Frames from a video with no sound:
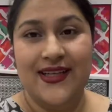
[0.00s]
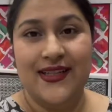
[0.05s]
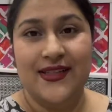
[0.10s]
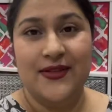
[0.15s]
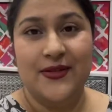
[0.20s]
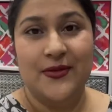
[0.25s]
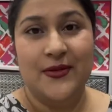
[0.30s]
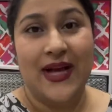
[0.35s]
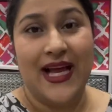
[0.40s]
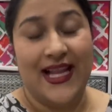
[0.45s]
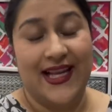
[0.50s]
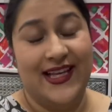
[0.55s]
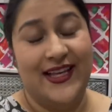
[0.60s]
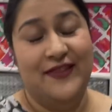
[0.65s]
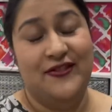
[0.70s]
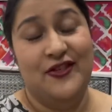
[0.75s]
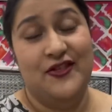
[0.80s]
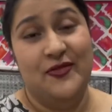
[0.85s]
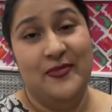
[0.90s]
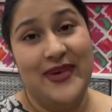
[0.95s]
well if
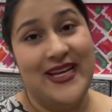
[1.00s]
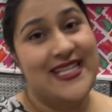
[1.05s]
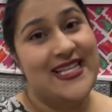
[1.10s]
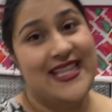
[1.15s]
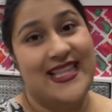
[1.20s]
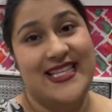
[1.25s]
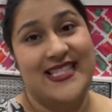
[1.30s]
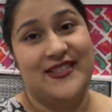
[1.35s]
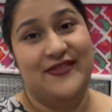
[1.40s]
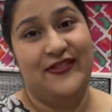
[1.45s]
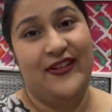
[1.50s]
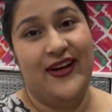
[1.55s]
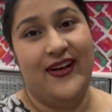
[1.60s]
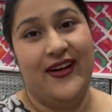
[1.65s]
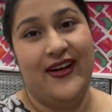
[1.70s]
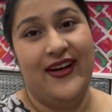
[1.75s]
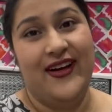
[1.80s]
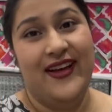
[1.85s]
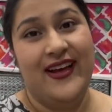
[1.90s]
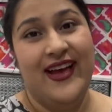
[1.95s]
you've made it this
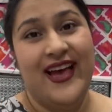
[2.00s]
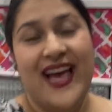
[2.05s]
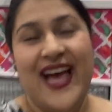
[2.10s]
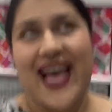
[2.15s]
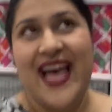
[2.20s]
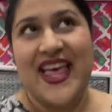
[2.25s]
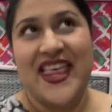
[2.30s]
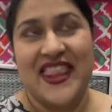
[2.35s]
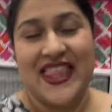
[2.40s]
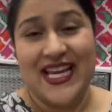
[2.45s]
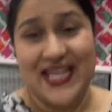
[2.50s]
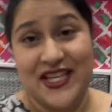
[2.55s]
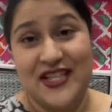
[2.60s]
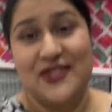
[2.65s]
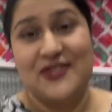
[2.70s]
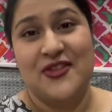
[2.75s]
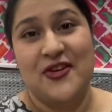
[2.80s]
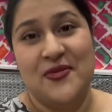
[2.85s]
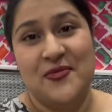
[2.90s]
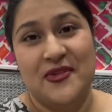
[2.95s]
far thank you
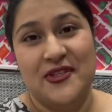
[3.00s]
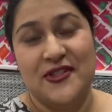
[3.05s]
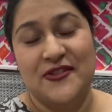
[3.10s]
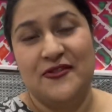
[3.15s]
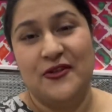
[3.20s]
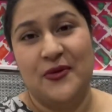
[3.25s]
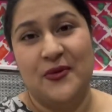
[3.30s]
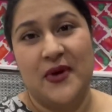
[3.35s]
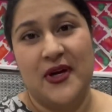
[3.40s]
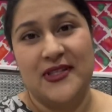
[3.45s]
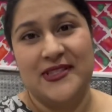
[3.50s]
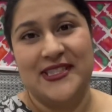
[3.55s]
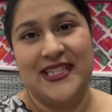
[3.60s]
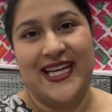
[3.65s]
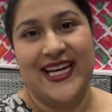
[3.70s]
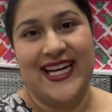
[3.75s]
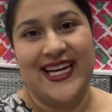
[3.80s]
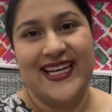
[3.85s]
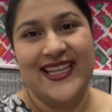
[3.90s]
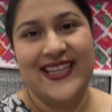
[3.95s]
so much for
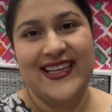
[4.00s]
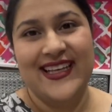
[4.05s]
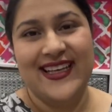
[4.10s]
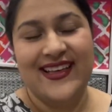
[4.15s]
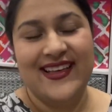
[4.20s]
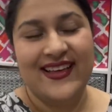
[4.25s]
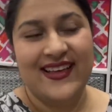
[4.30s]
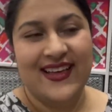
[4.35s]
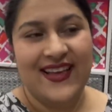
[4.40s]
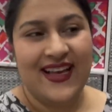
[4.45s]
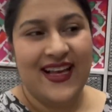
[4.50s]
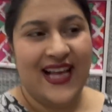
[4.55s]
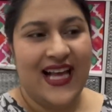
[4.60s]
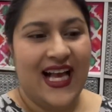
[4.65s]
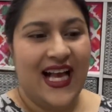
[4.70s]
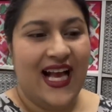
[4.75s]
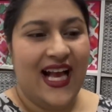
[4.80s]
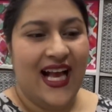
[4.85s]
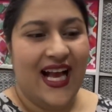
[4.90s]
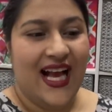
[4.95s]
watching
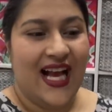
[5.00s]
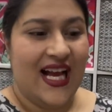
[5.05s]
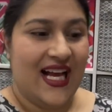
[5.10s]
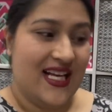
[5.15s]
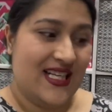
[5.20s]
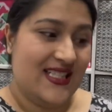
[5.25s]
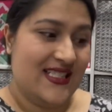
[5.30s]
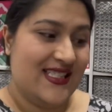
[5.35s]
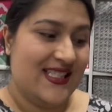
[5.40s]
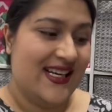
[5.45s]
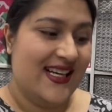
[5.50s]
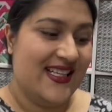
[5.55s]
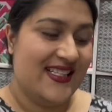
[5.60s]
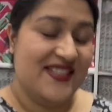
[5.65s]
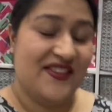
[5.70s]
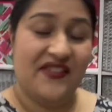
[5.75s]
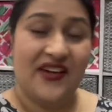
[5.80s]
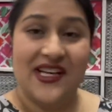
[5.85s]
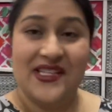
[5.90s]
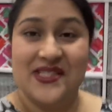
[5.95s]
and
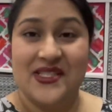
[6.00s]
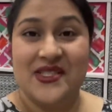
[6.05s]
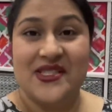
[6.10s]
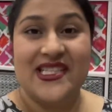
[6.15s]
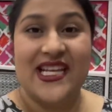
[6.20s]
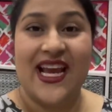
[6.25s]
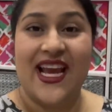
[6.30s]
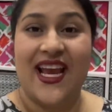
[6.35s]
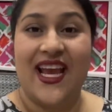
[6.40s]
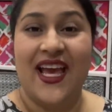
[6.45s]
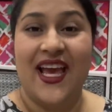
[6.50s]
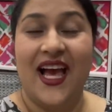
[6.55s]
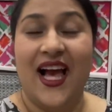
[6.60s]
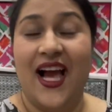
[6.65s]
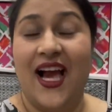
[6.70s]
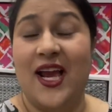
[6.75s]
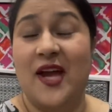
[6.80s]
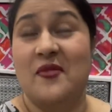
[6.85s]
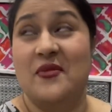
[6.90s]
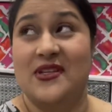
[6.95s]
suffice to say I
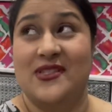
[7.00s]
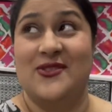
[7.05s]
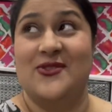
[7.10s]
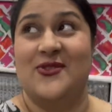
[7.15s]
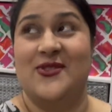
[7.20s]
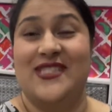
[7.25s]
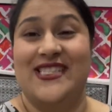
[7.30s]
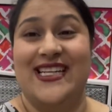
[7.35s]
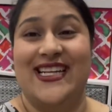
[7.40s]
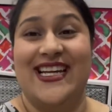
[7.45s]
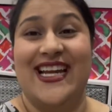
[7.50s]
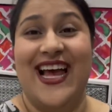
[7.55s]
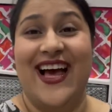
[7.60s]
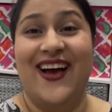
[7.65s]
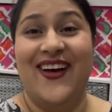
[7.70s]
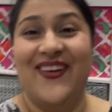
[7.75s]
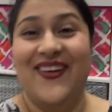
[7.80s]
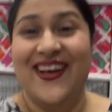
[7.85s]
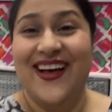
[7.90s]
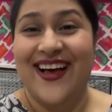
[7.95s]
am exhausted
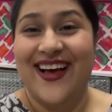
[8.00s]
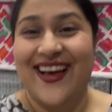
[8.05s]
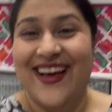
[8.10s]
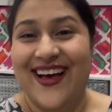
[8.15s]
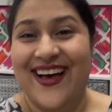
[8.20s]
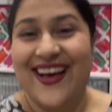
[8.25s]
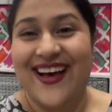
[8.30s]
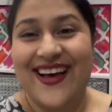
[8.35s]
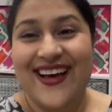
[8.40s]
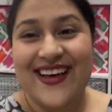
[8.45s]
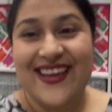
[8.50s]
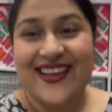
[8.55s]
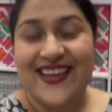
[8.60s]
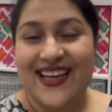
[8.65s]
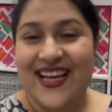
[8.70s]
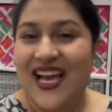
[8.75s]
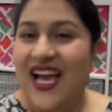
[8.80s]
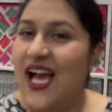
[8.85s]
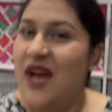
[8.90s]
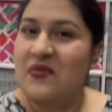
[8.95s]
now
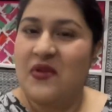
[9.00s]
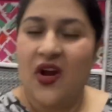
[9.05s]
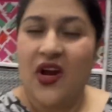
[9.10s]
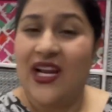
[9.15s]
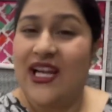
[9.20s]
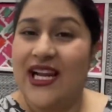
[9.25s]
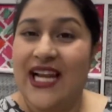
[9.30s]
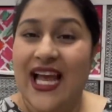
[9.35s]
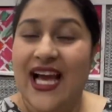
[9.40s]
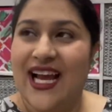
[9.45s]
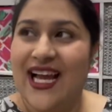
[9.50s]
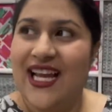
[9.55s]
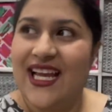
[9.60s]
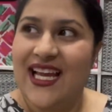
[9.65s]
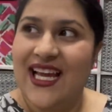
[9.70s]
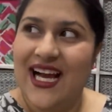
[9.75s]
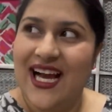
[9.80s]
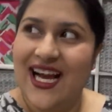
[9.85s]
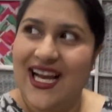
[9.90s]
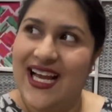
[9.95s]
not gonna lie
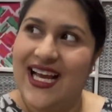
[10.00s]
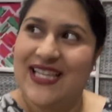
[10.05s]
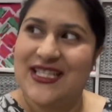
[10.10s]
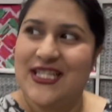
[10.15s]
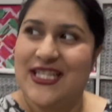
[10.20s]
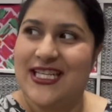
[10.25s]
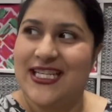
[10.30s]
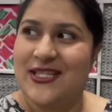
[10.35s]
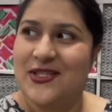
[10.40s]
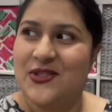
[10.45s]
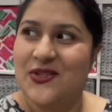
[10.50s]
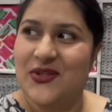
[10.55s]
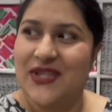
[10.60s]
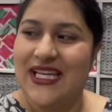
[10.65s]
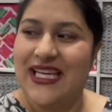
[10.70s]
I actually enjoyed